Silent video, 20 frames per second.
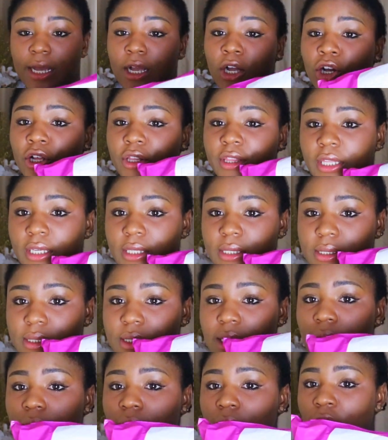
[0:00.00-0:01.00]
I got
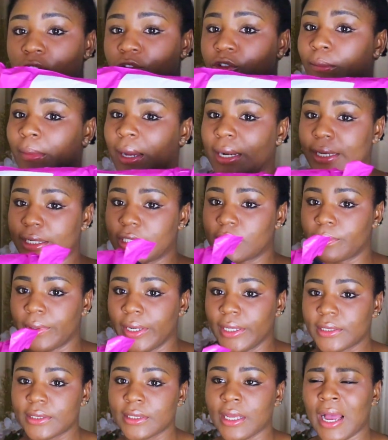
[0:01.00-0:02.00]
this from
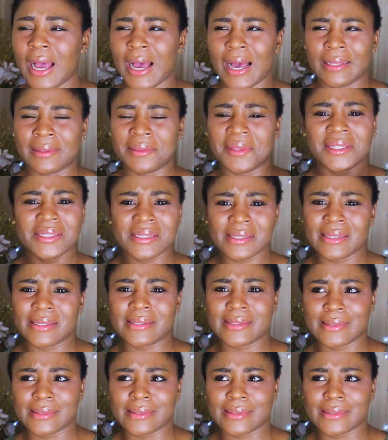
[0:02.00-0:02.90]
AliExpress, and this is the